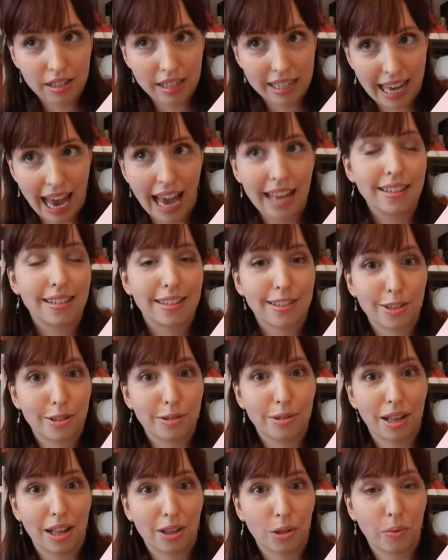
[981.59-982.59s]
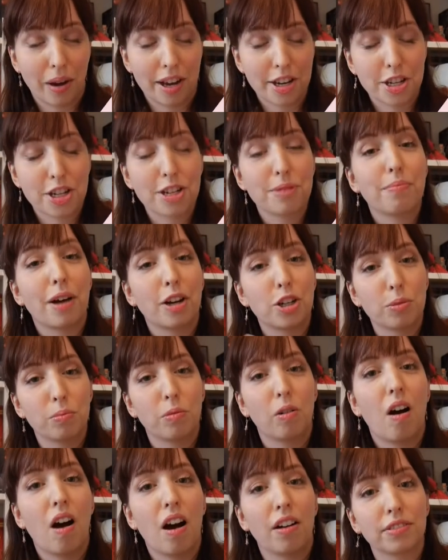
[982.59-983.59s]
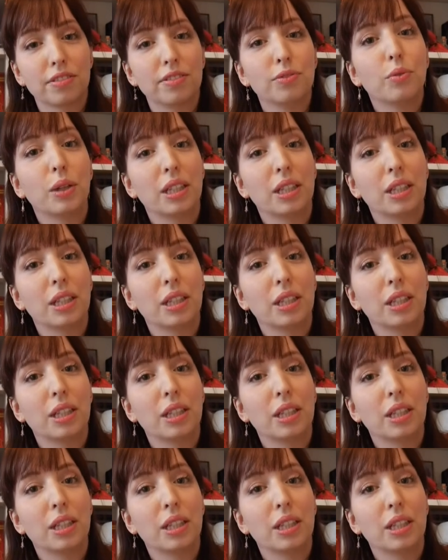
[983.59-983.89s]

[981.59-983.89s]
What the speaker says: yes to that question much more often